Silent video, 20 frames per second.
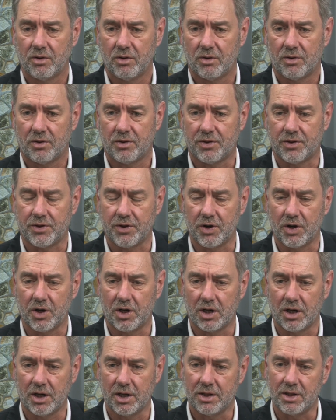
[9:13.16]

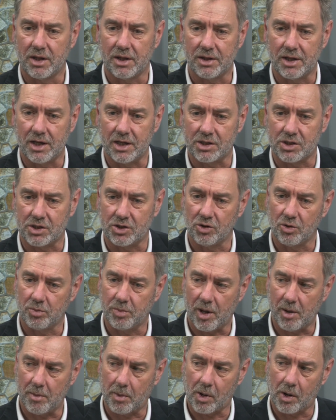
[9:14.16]
Thirdly, that there's still
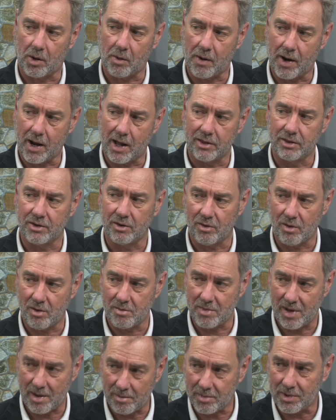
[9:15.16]
people around that
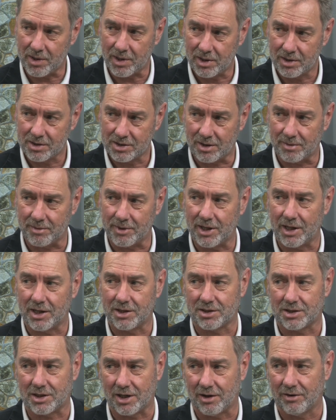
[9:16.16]
remember some of that
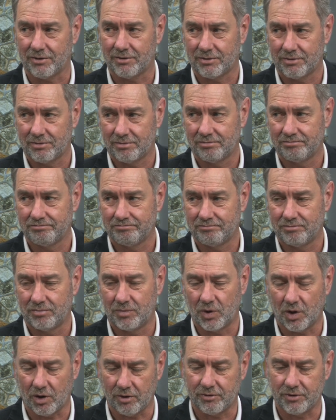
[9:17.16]
stuff,
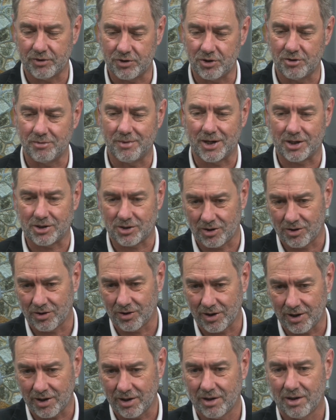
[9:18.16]
not for too much
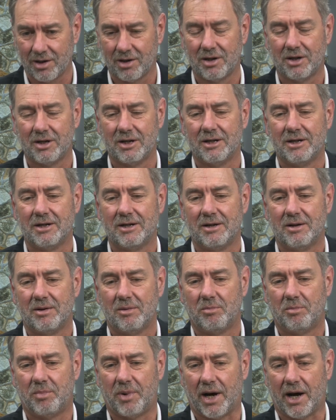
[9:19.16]
longer.
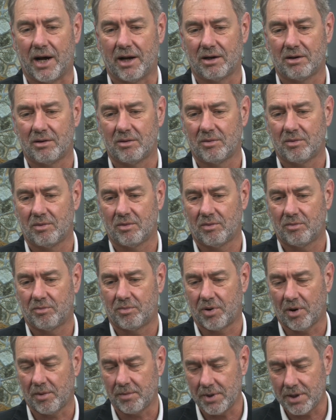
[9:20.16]
But
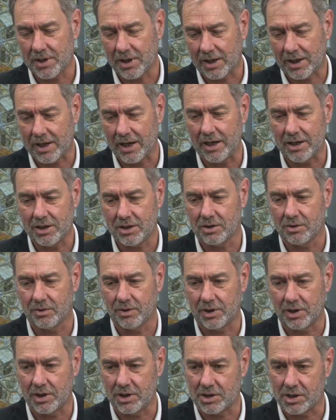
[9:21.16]
probably the key to
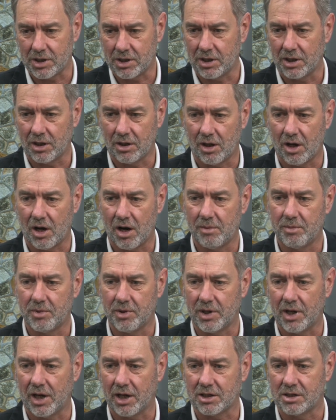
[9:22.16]
it is in the
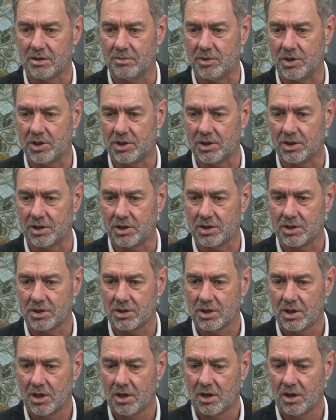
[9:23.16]
library exhibitions,